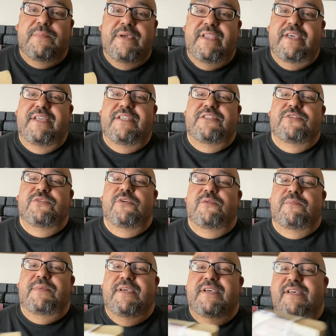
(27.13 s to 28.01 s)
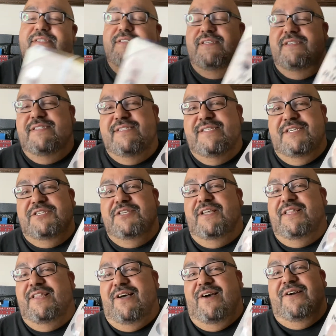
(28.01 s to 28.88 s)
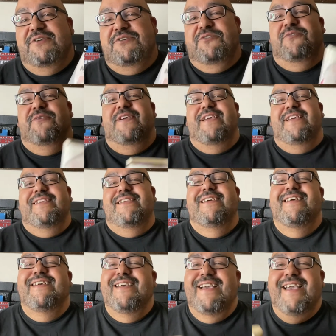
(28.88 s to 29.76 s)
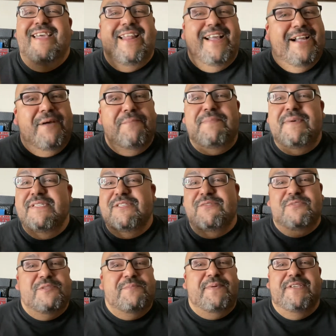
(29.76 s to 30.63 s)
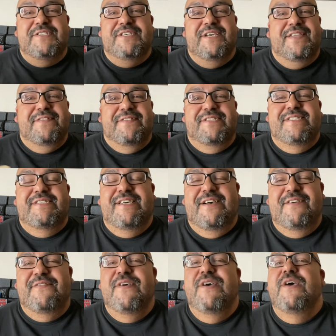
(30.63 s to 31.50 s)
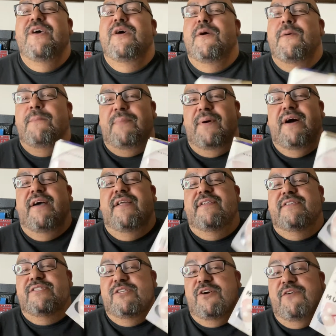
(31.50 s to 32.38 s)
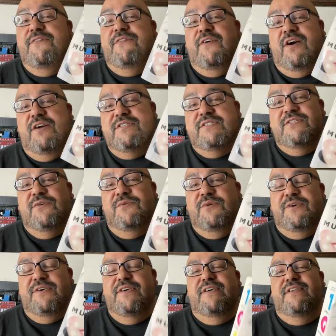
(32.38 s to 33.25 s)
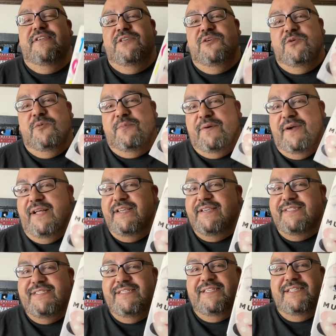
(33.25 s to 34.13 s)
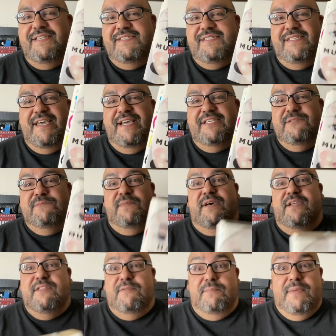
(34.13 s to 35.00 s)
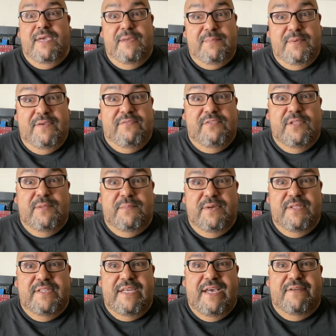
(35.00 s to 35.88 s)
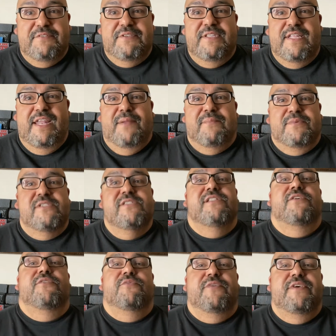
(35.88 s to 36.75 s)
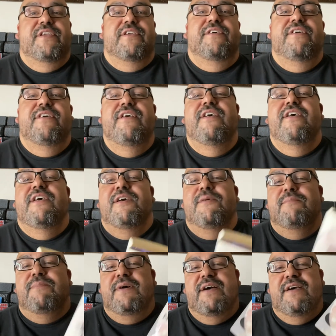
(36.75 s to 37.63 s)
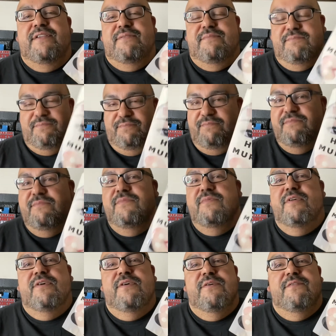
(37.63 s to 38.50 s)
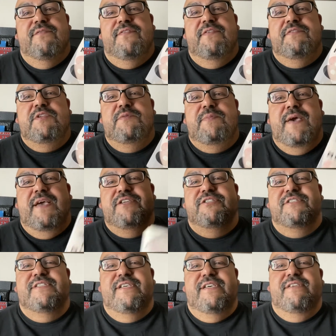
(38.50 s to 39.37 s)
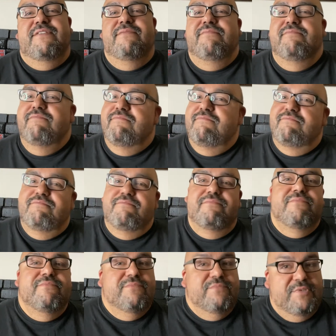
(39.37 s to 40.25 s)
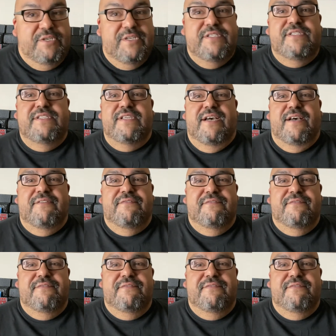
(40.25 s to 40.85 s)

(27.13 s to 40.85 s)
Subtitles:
into it because it is such a large read and I got busy with a bunch of other stuff. But so far, so good. You will probably see this next month, maybe even the month after that. I'm a slow reader. But 50 pages in, good stuff.